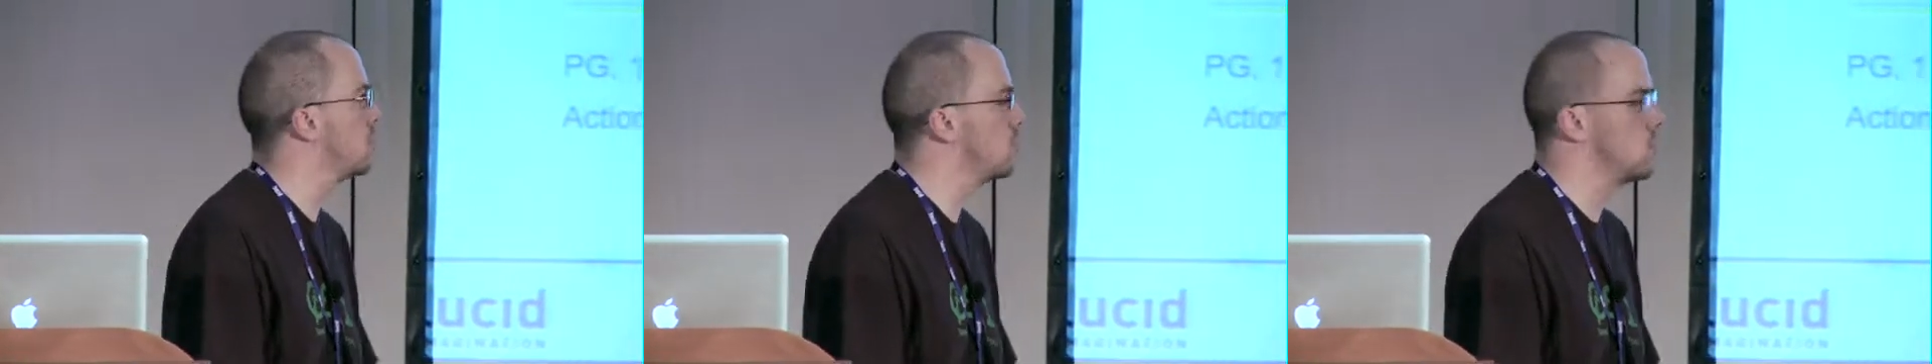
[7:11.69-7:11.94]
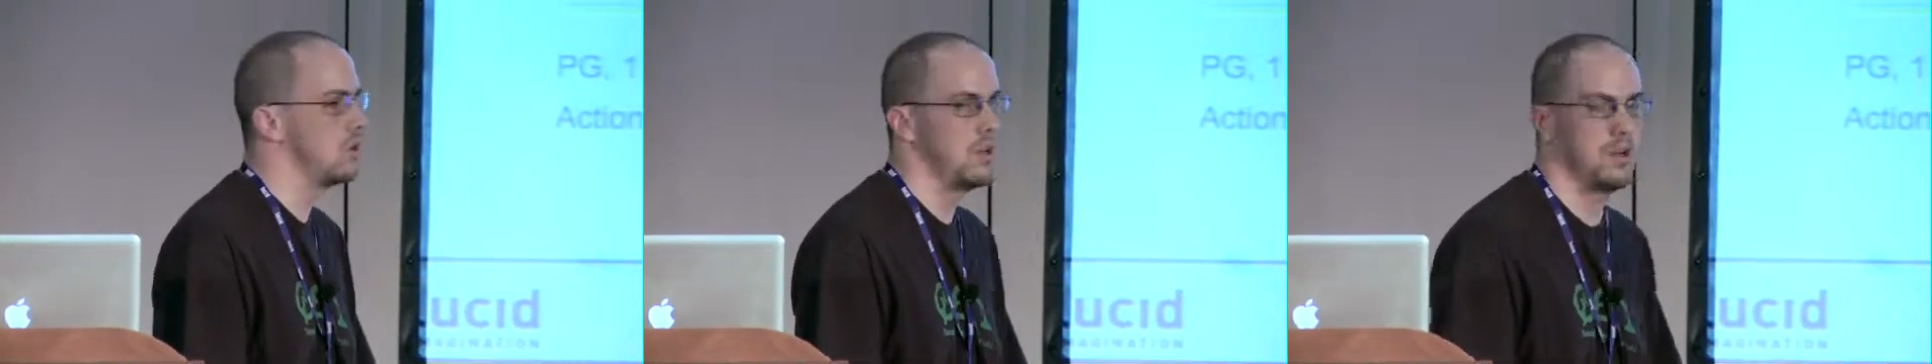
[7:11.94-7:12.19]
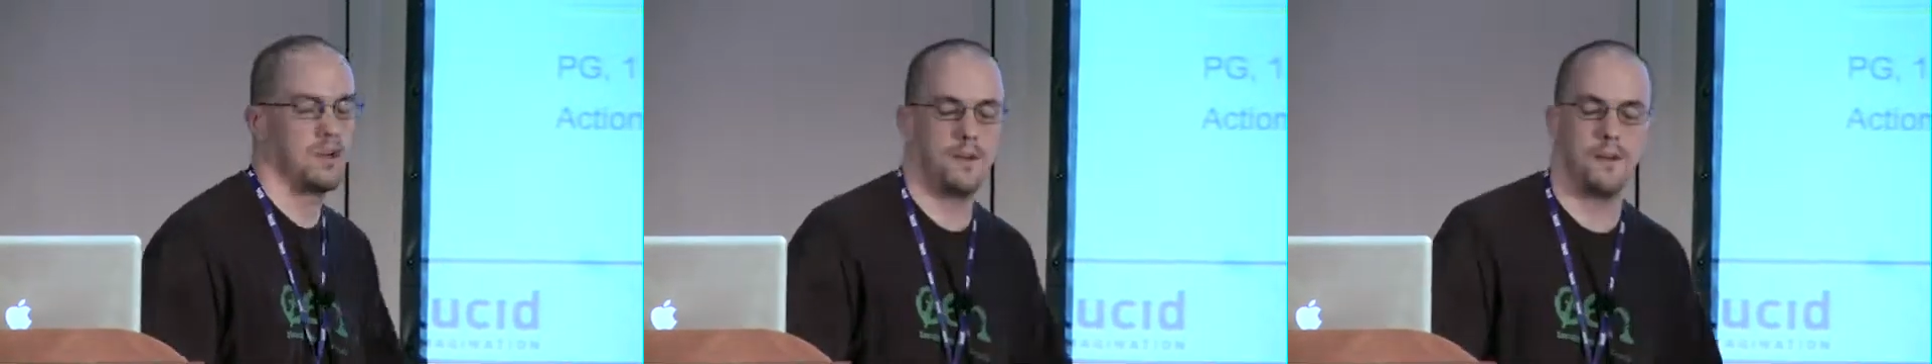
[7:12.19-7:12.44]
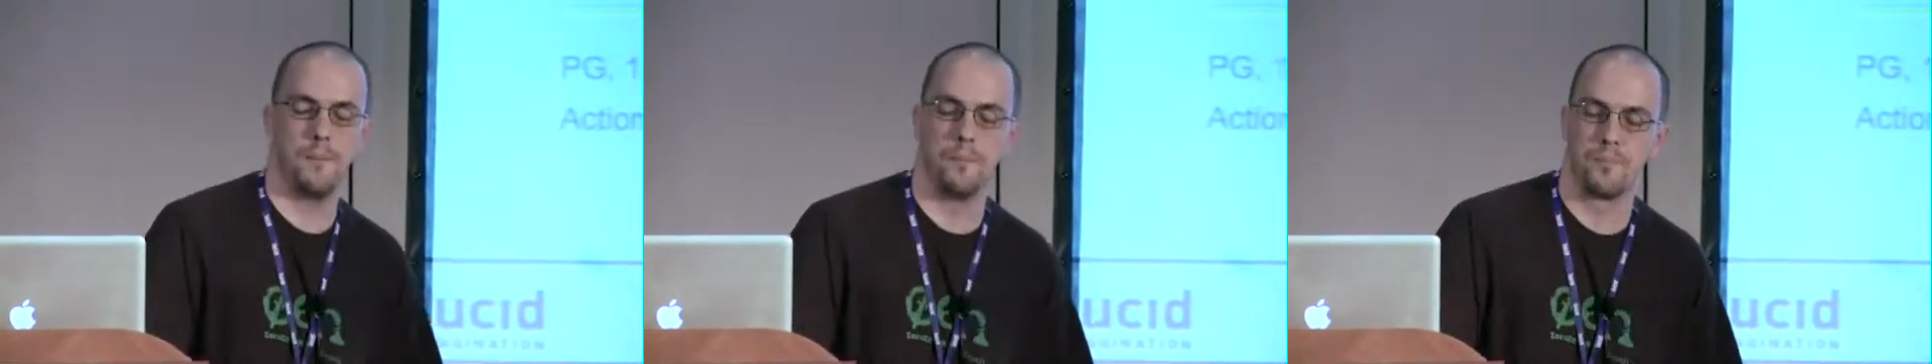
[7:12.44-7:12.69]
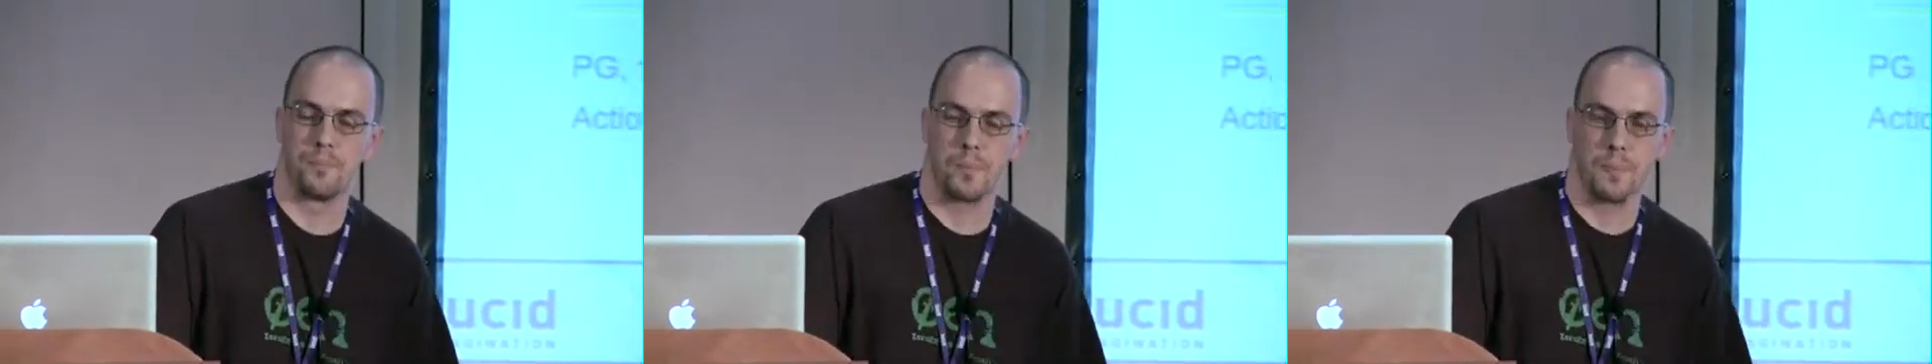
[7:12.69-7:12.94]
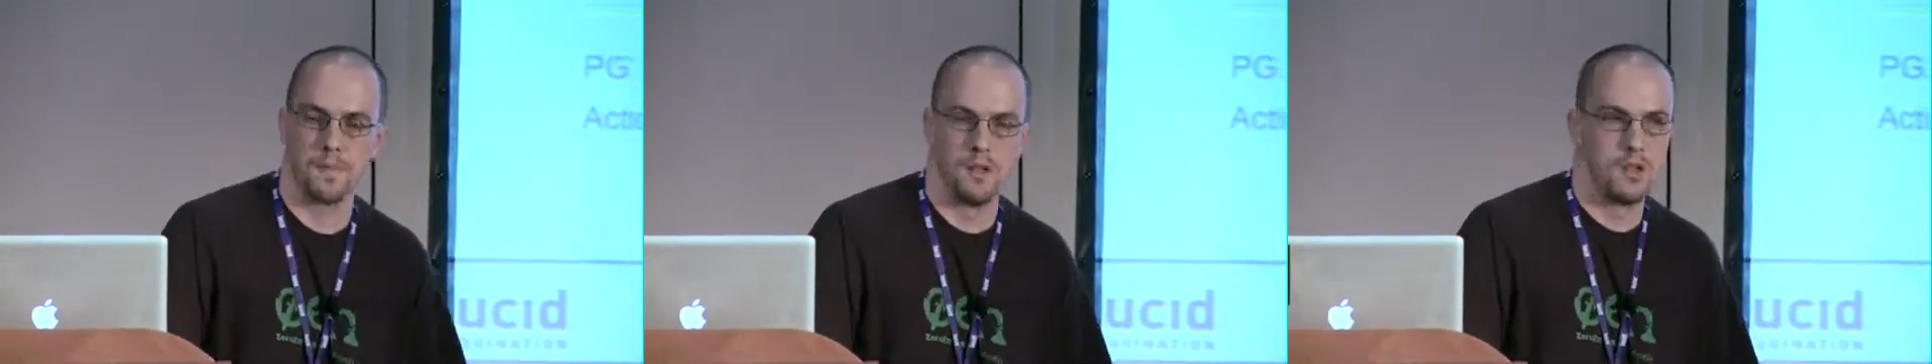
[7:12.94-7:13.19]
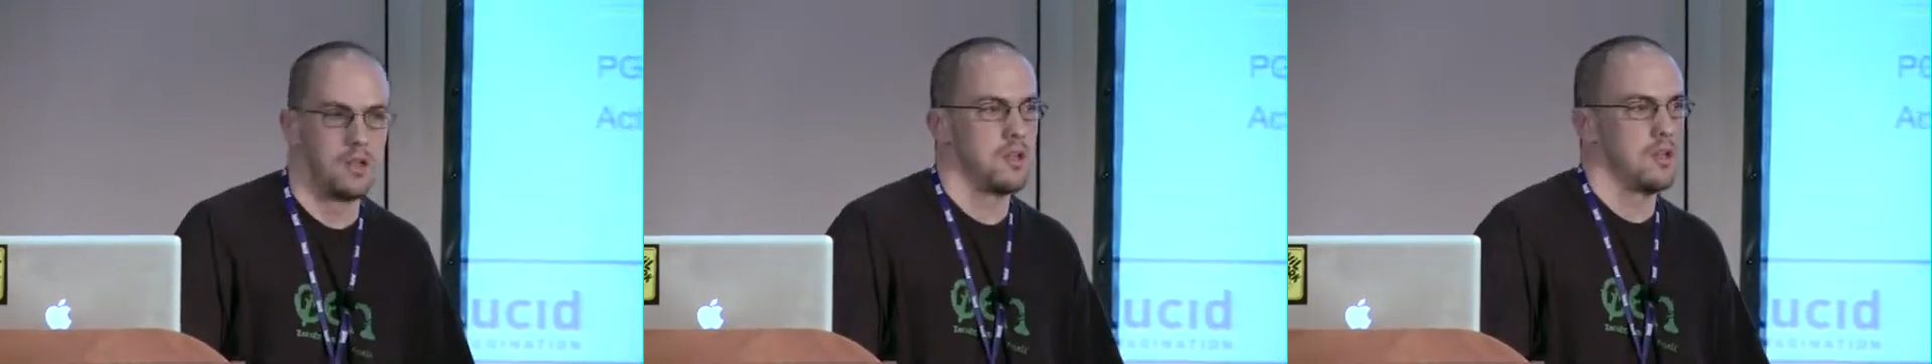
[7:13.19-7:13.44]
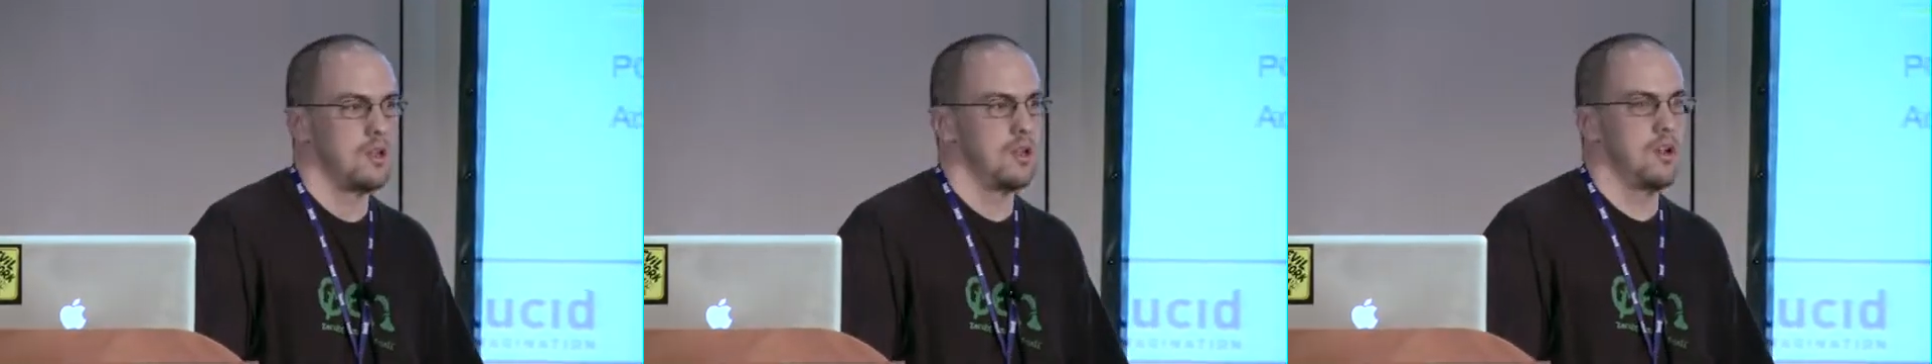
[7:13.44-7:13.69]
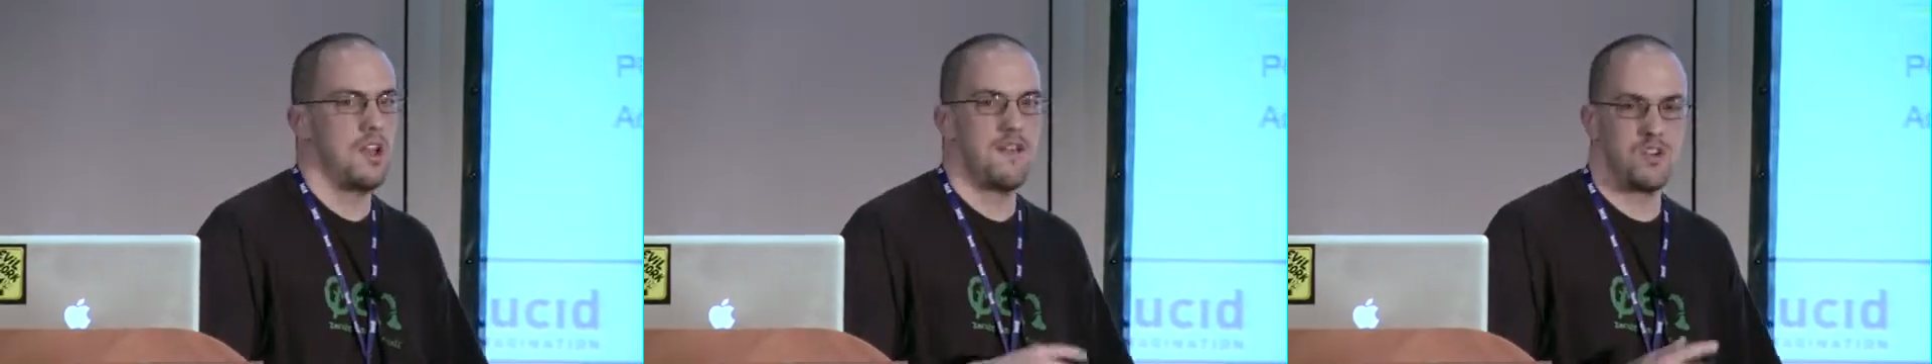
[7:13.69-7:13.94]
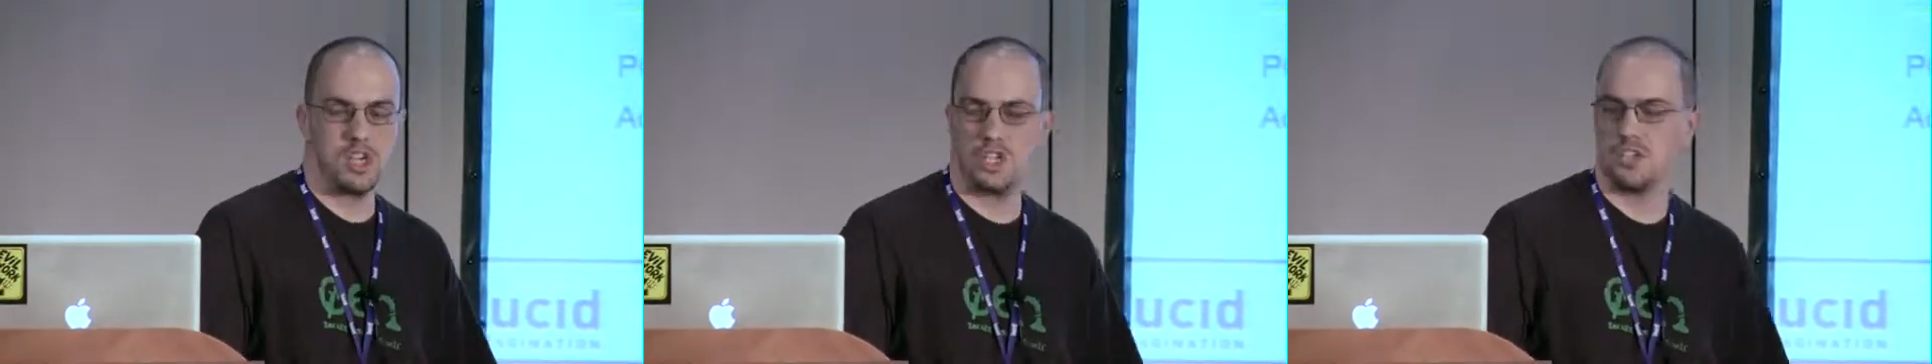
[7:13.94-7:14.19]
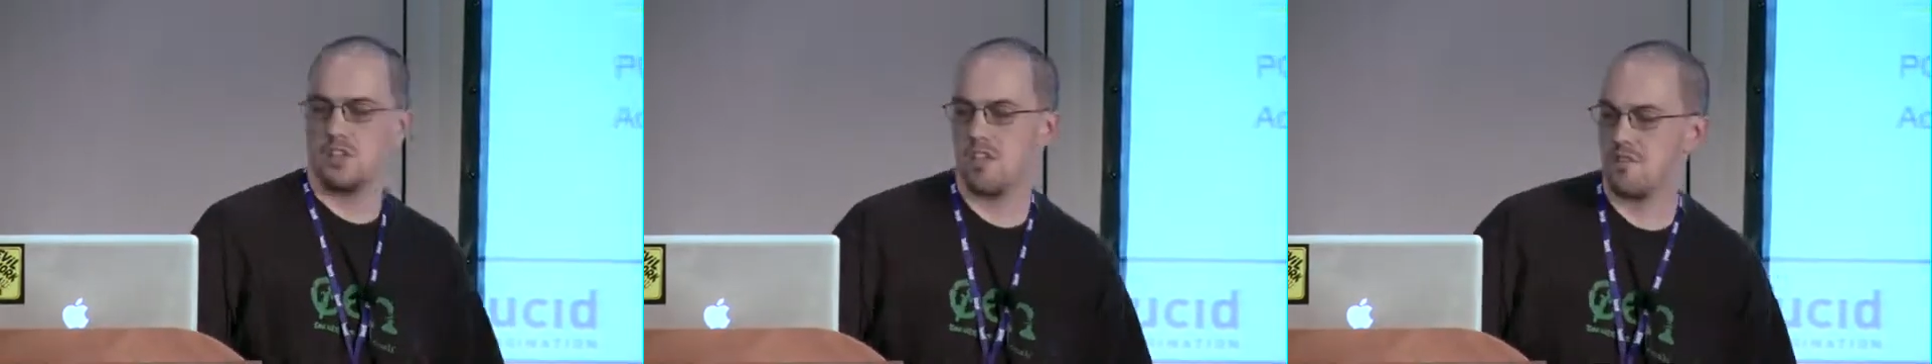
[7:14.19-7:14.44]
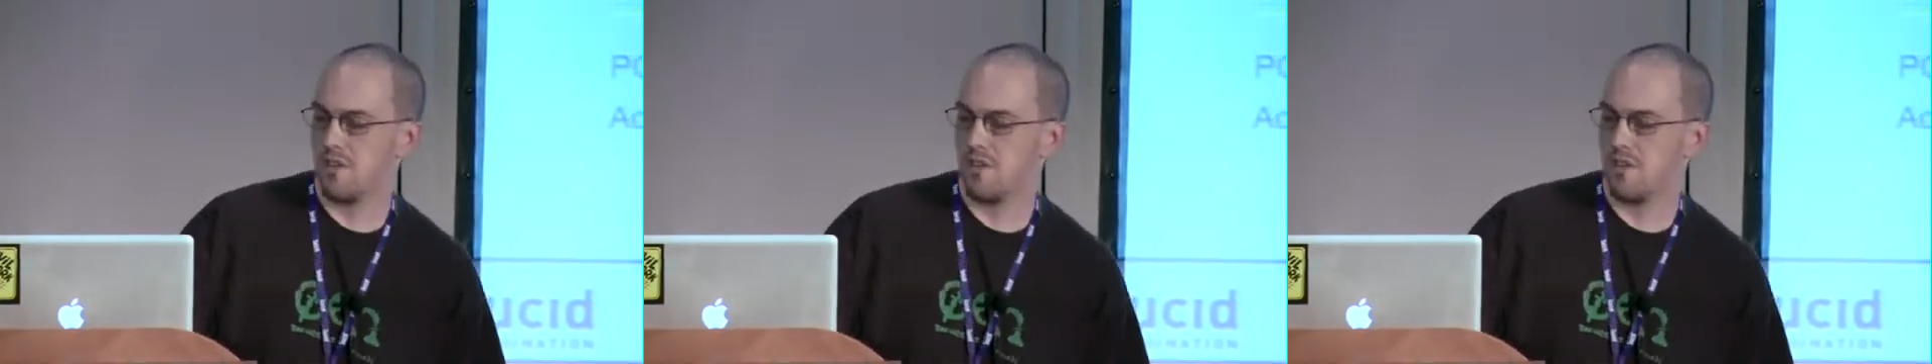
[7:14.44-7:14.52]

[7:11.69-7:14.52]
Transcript: to leverage these